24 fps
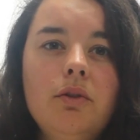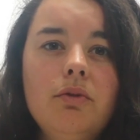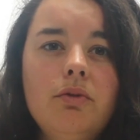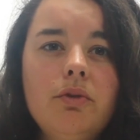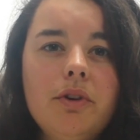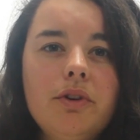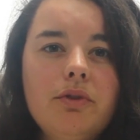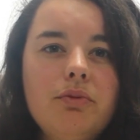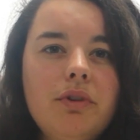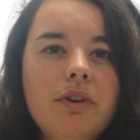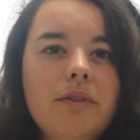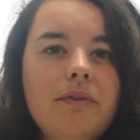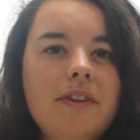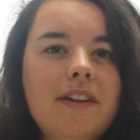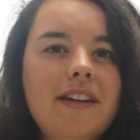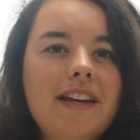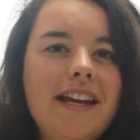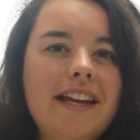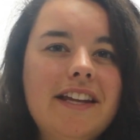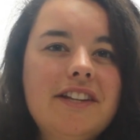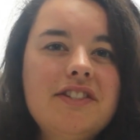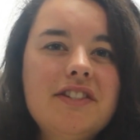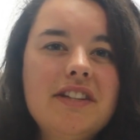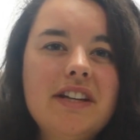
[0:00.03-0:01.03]
retrieve the
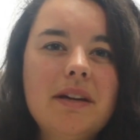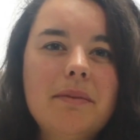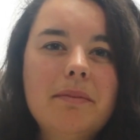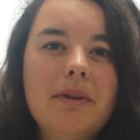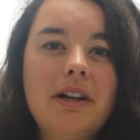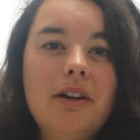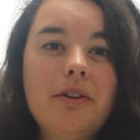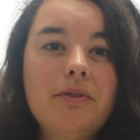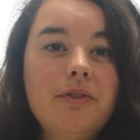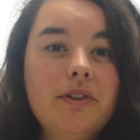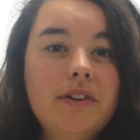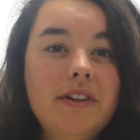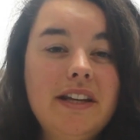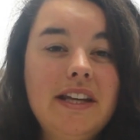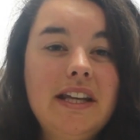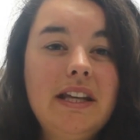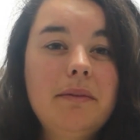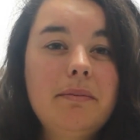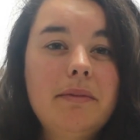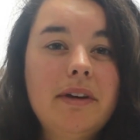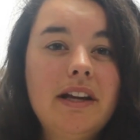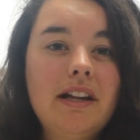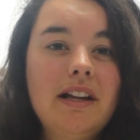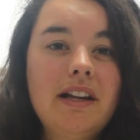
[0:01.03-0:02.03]
HTML of an
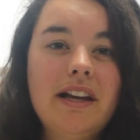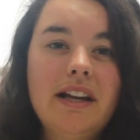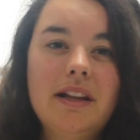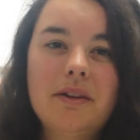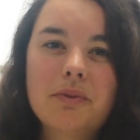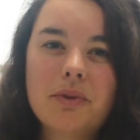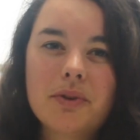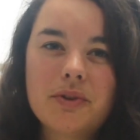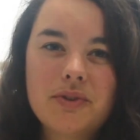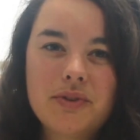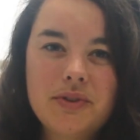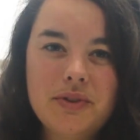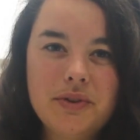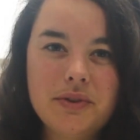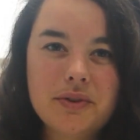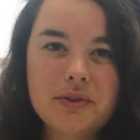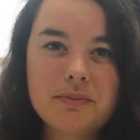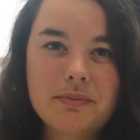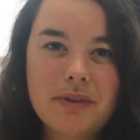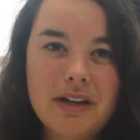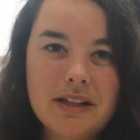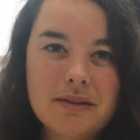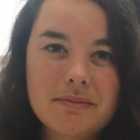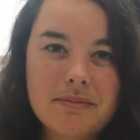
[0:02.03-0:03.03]
email and want to use
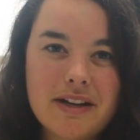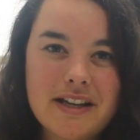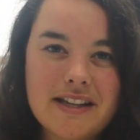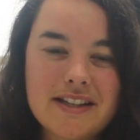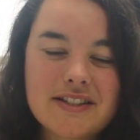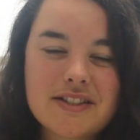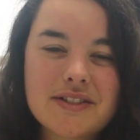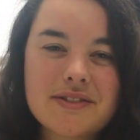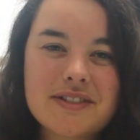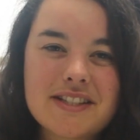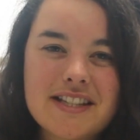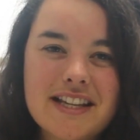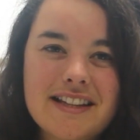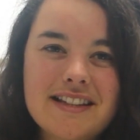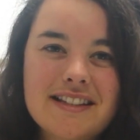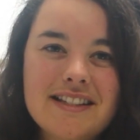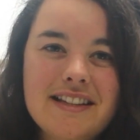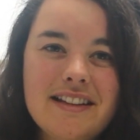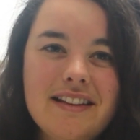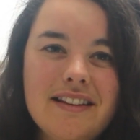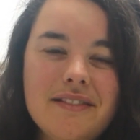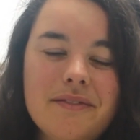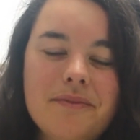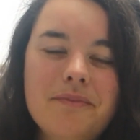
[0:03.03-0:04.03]
Mindbaz to send
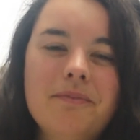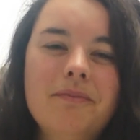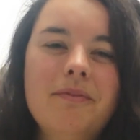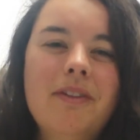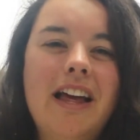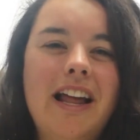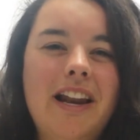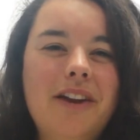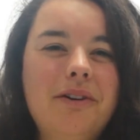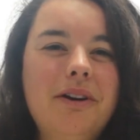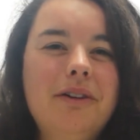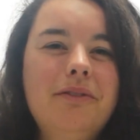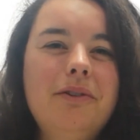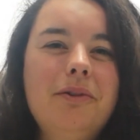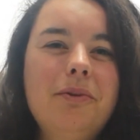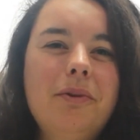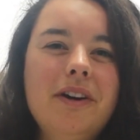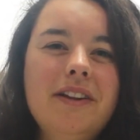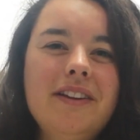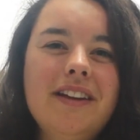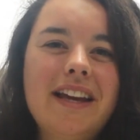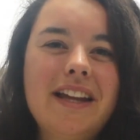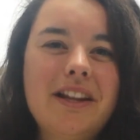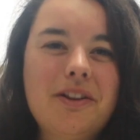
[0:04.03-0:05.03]
it? Hello
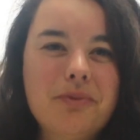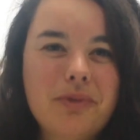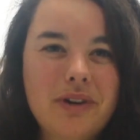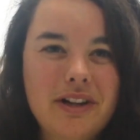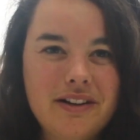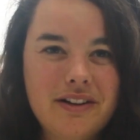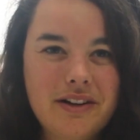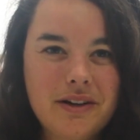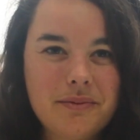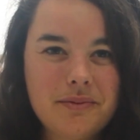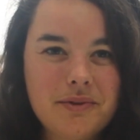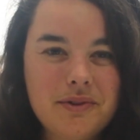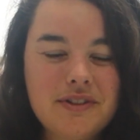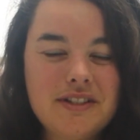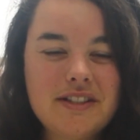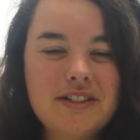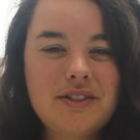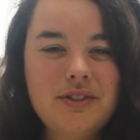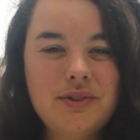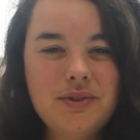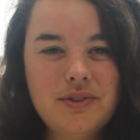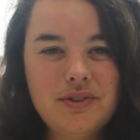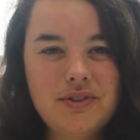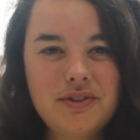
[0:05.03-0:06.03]
everyone and welcome to this
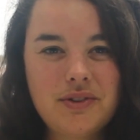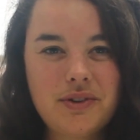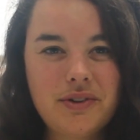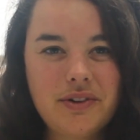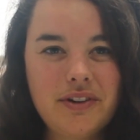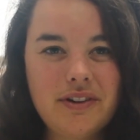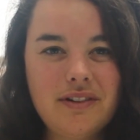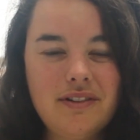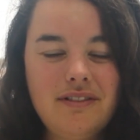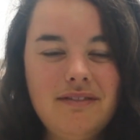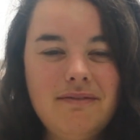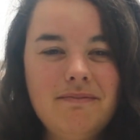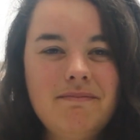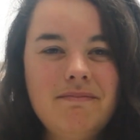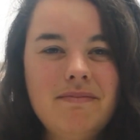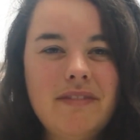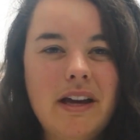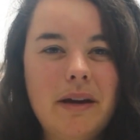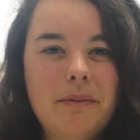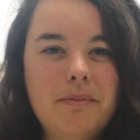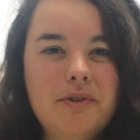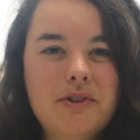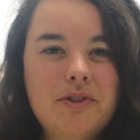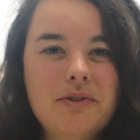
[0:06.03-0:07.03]
new tutorial.
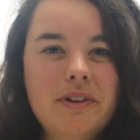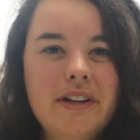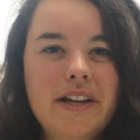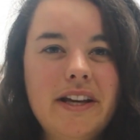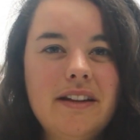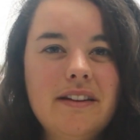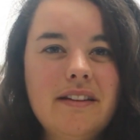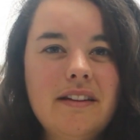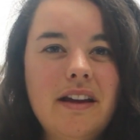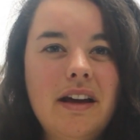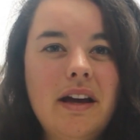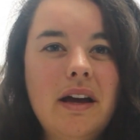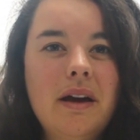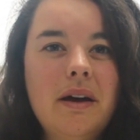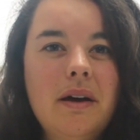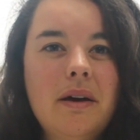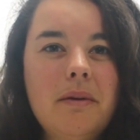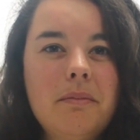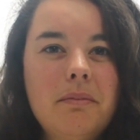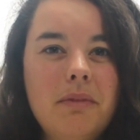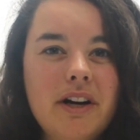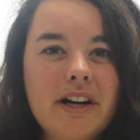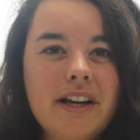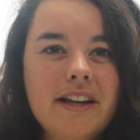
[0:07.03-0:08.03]
I'm Juliette,
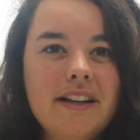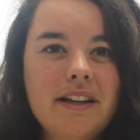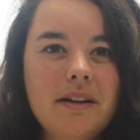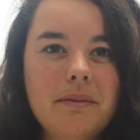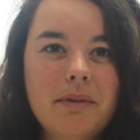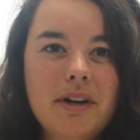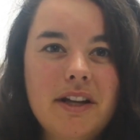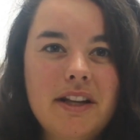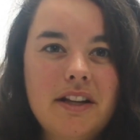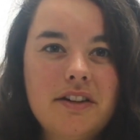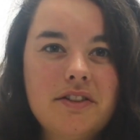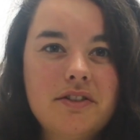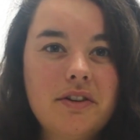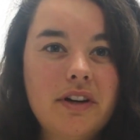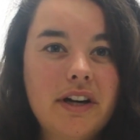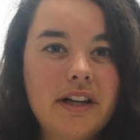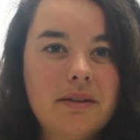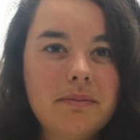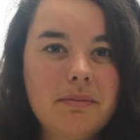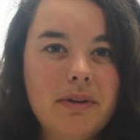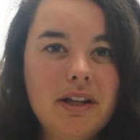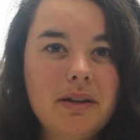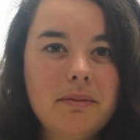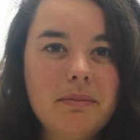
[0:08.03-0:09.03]
Marketing Manager at
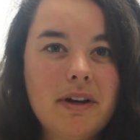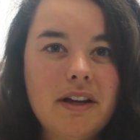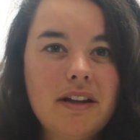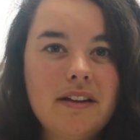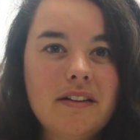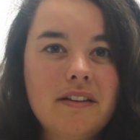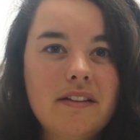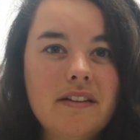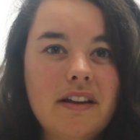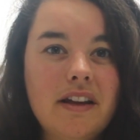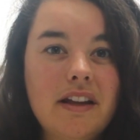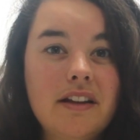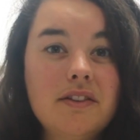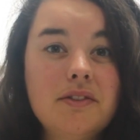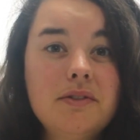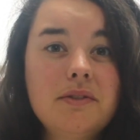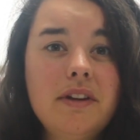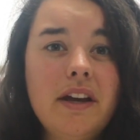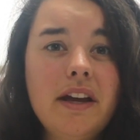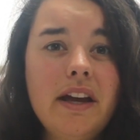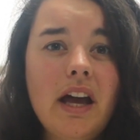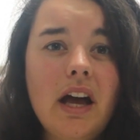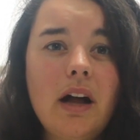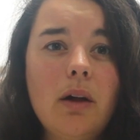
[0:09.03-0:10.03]
Mindbaz, and
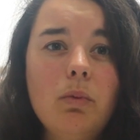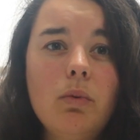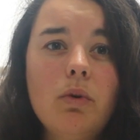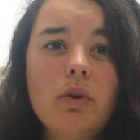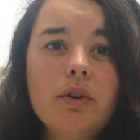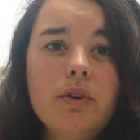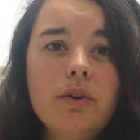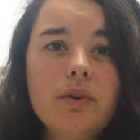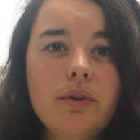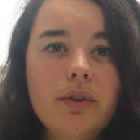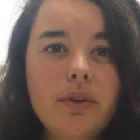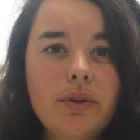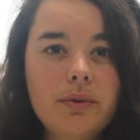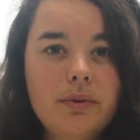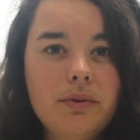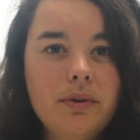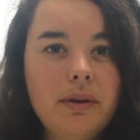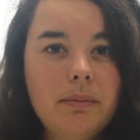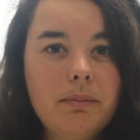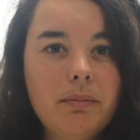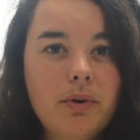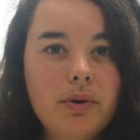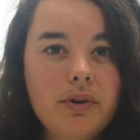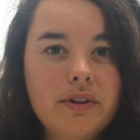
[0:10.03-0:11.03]
today I'll walk you through
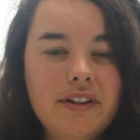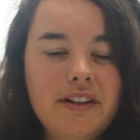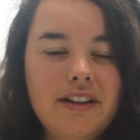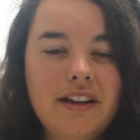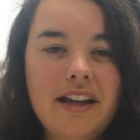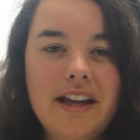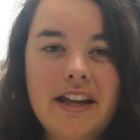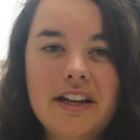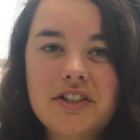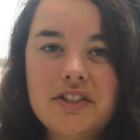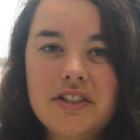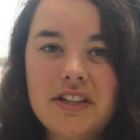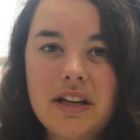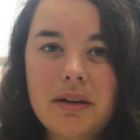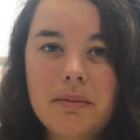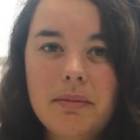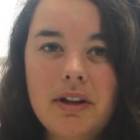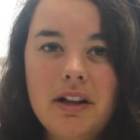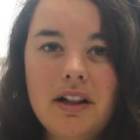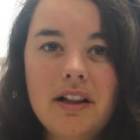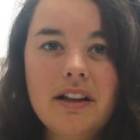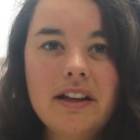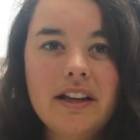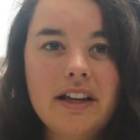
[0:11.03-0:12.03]
importing
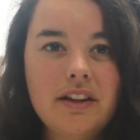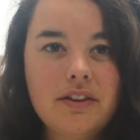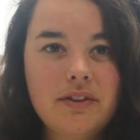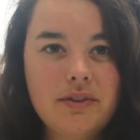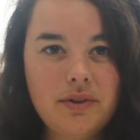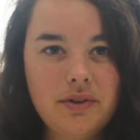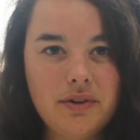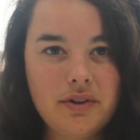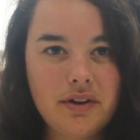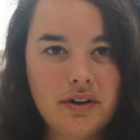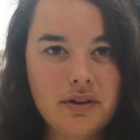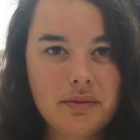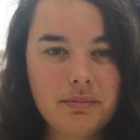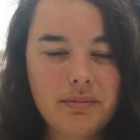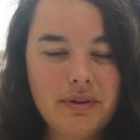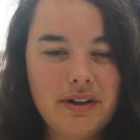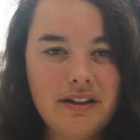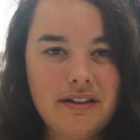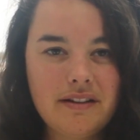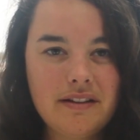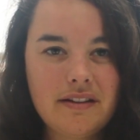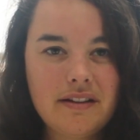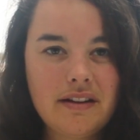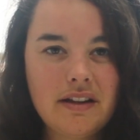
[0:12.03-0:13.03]
HTML into your
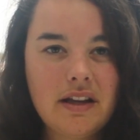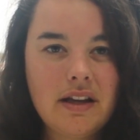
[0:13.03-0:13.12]
campaigns.